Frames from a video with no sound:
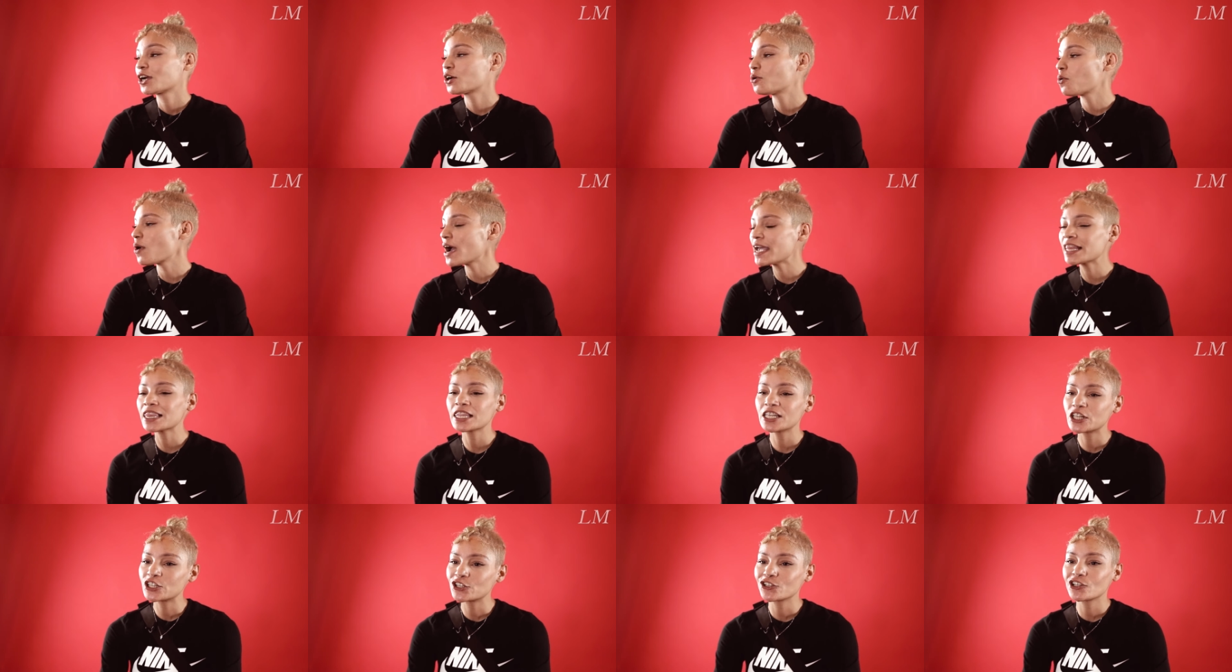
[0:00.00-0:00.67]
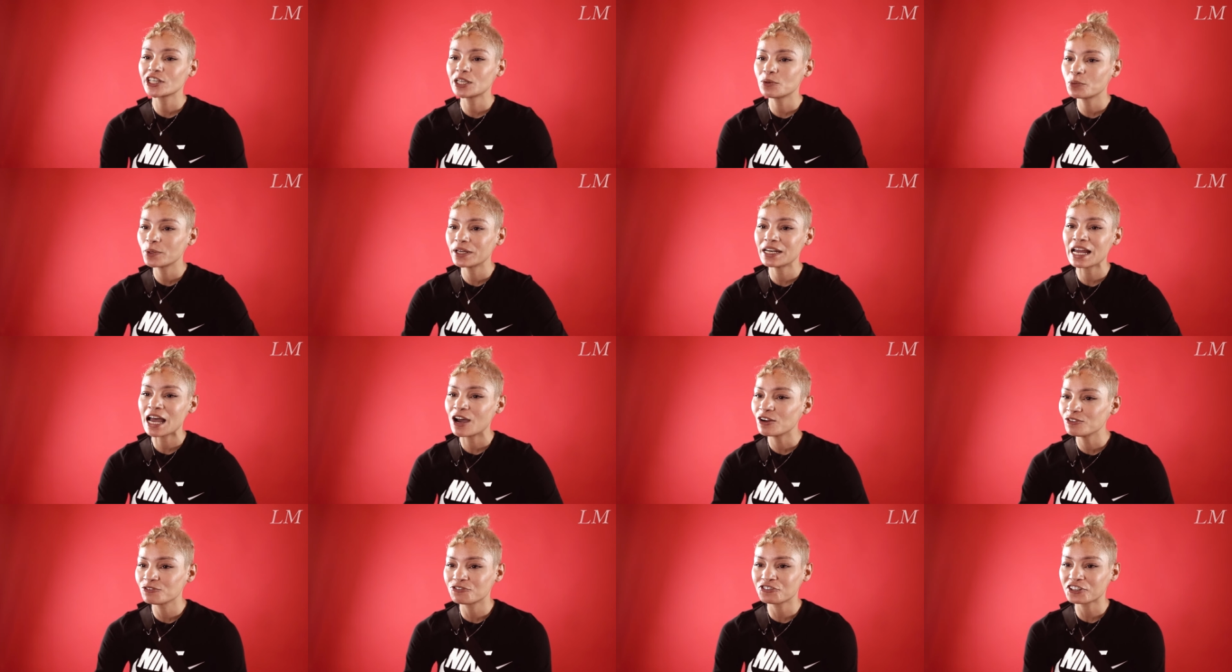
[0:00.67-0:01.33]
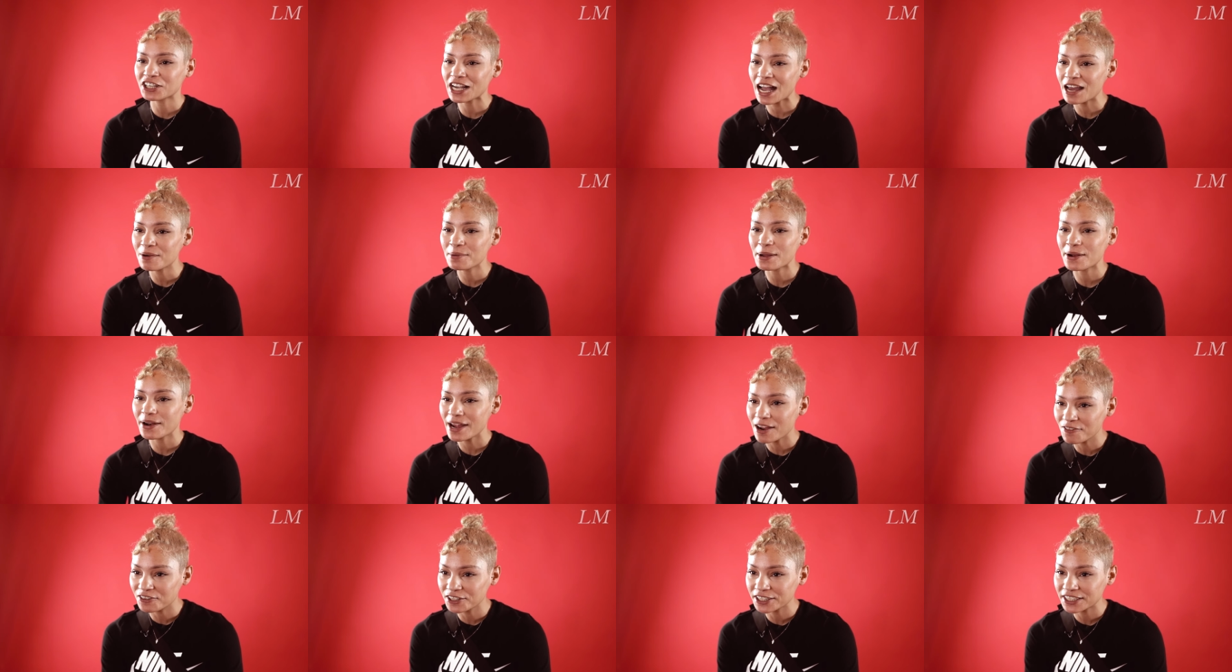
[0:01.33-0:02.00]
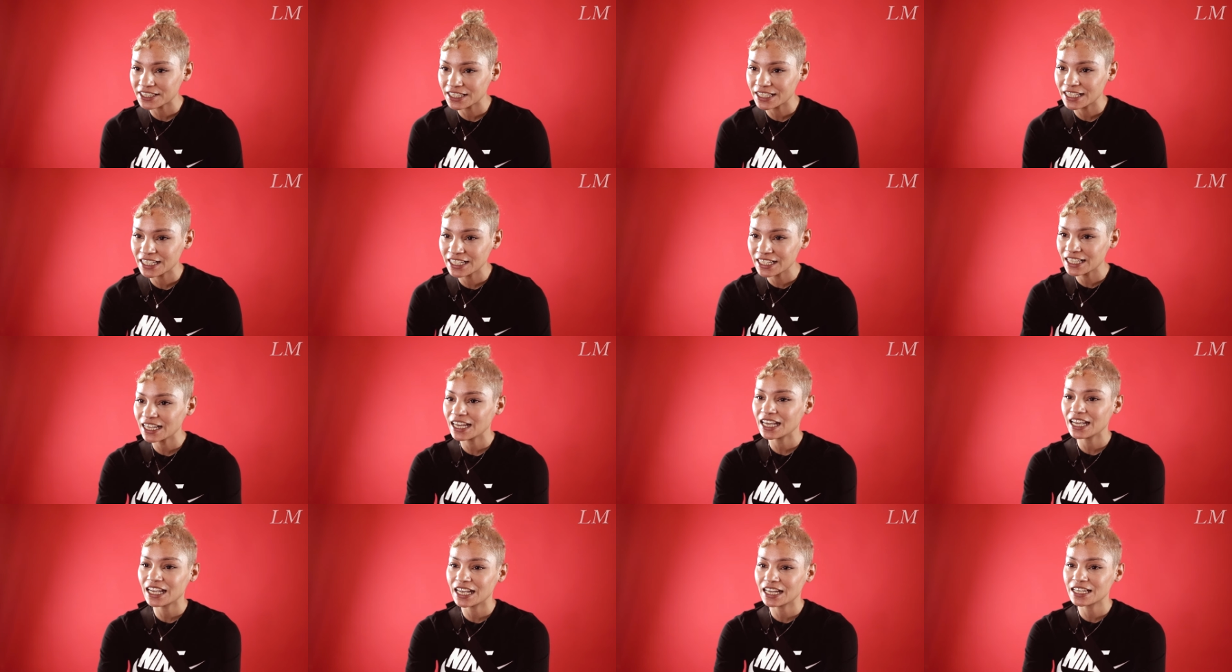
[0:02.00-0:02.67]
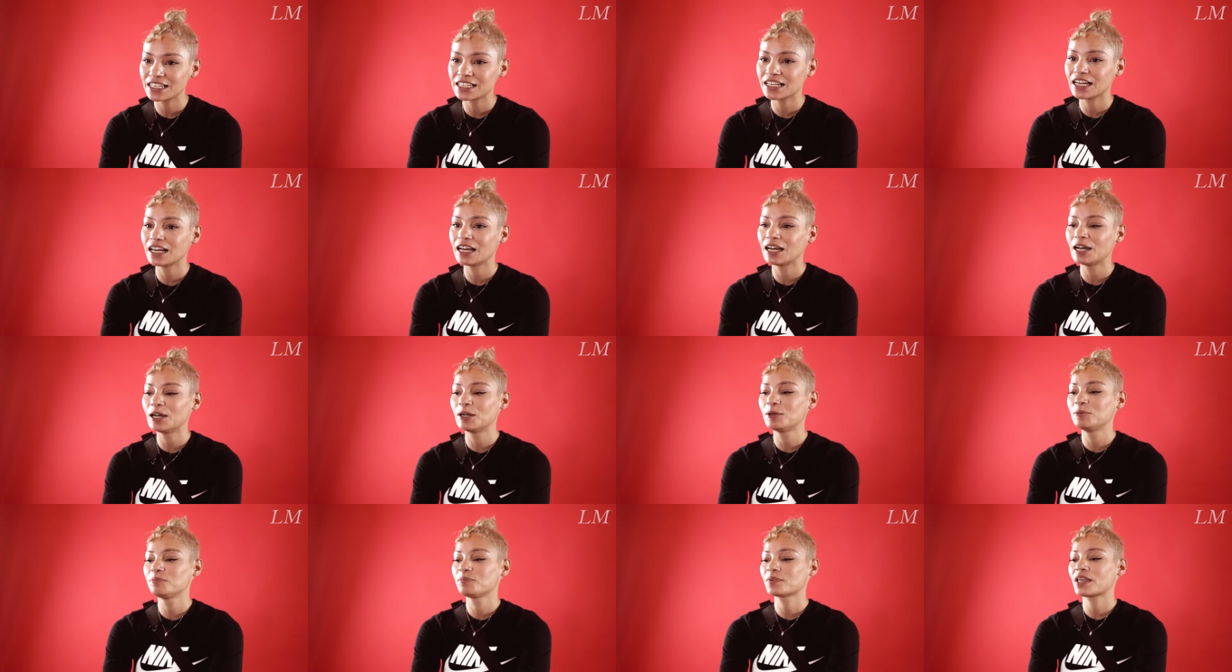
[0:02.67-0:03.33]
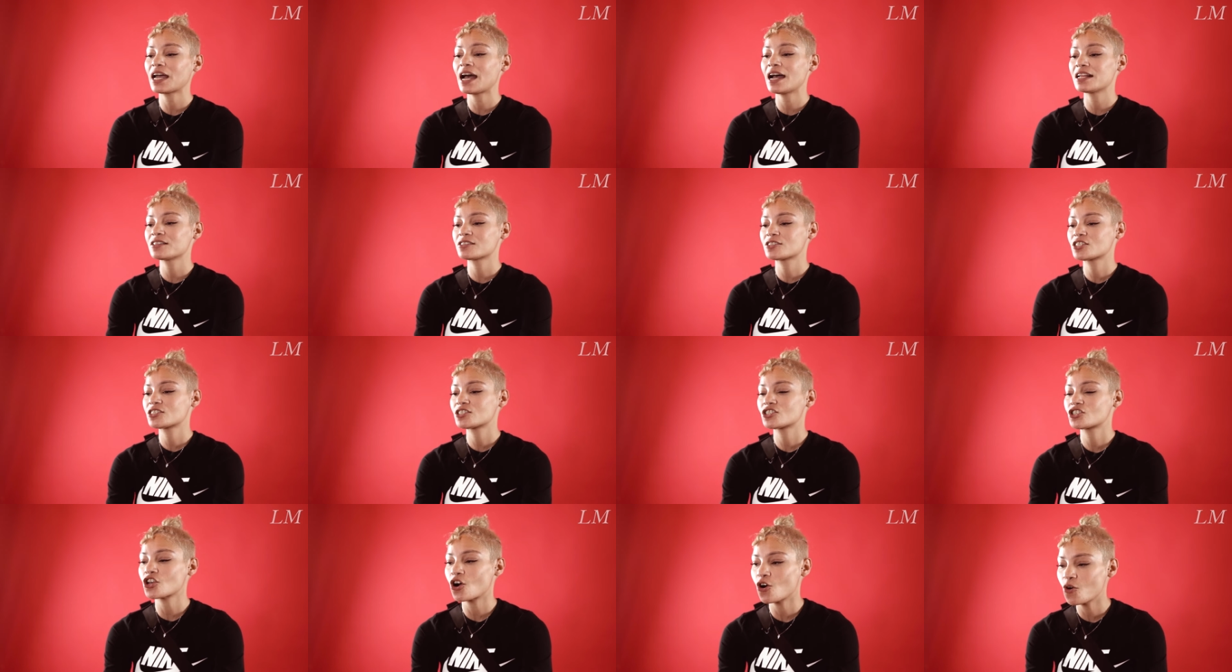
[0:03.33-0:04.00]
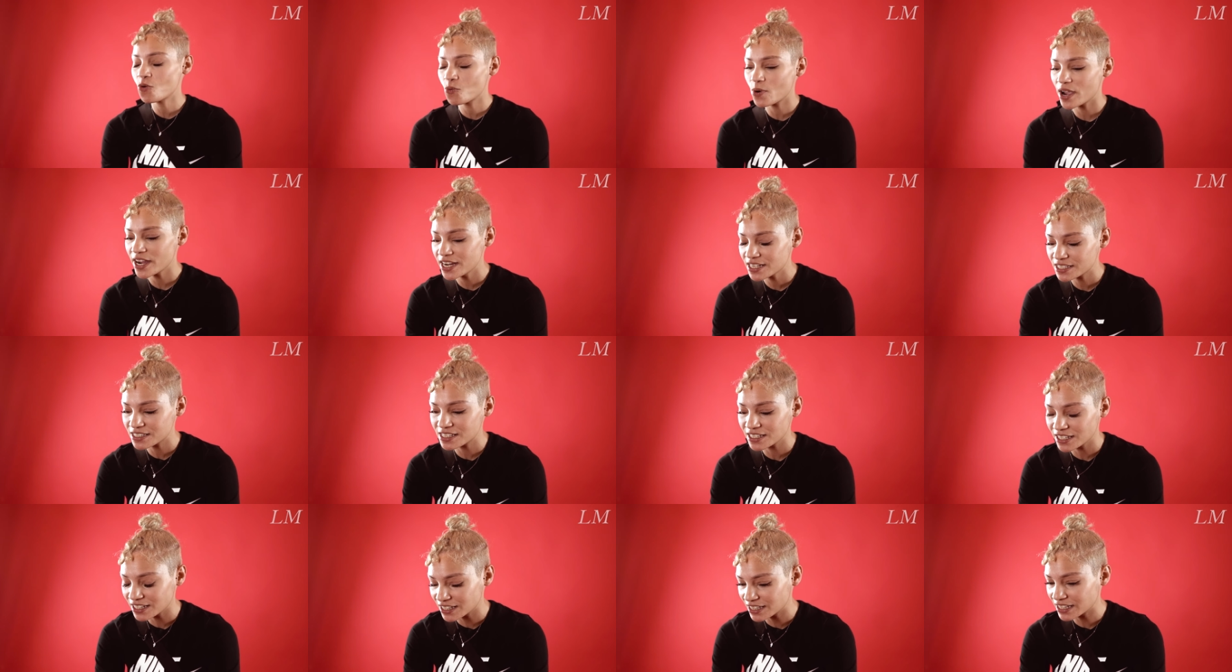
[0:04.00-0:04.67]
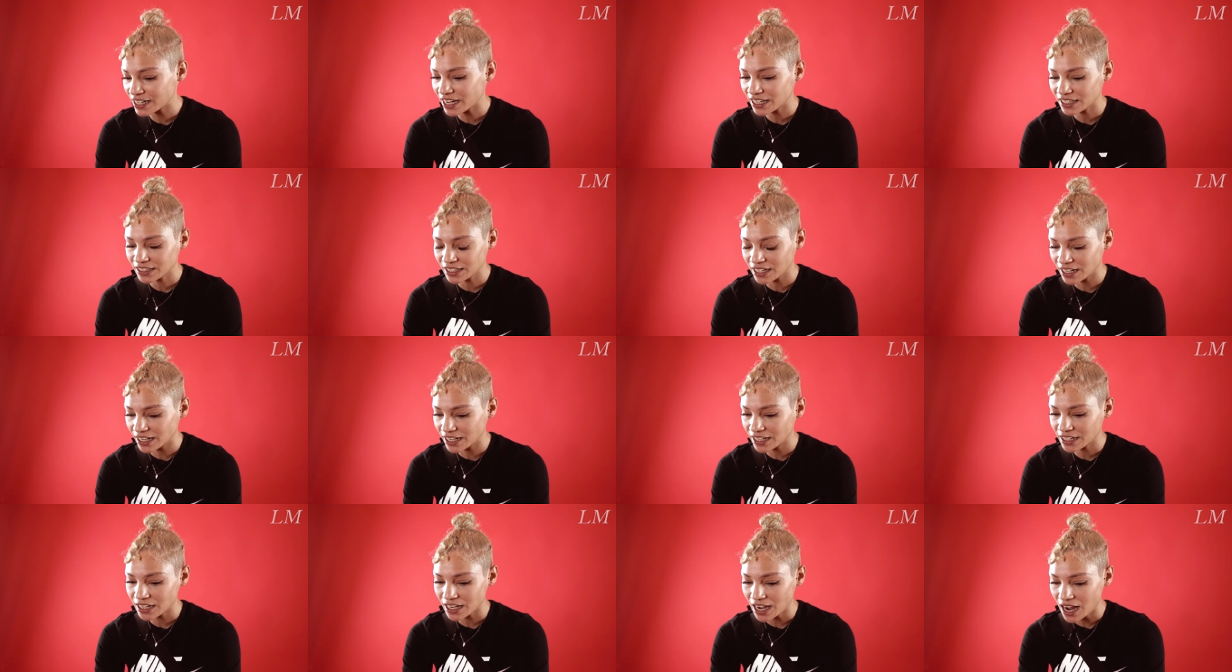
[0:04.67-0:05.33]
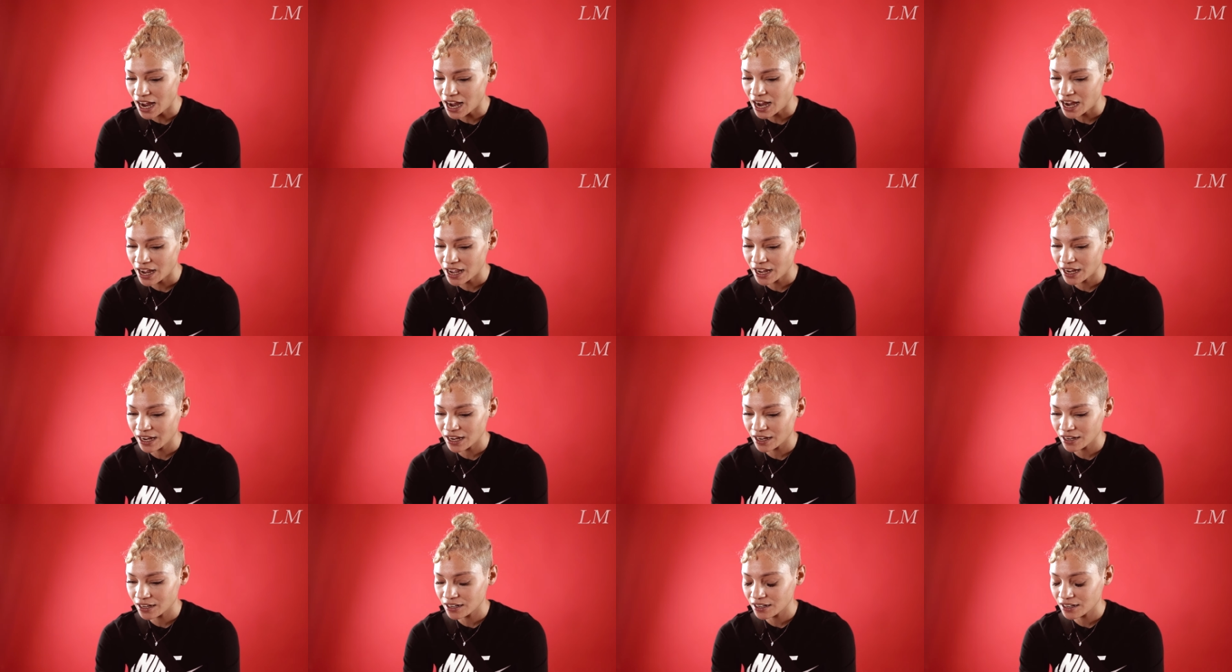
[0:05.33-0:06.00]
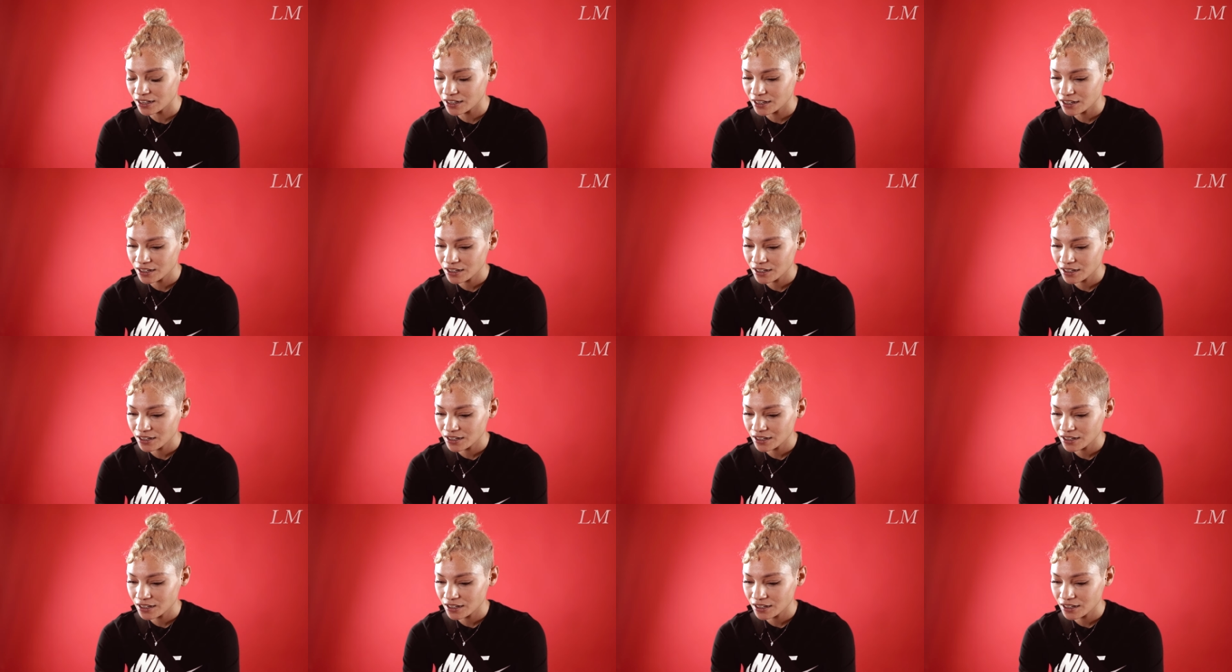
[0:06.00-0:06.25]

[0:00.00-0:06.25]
quite literally went out and forgot about everything and um, got so wasted that like I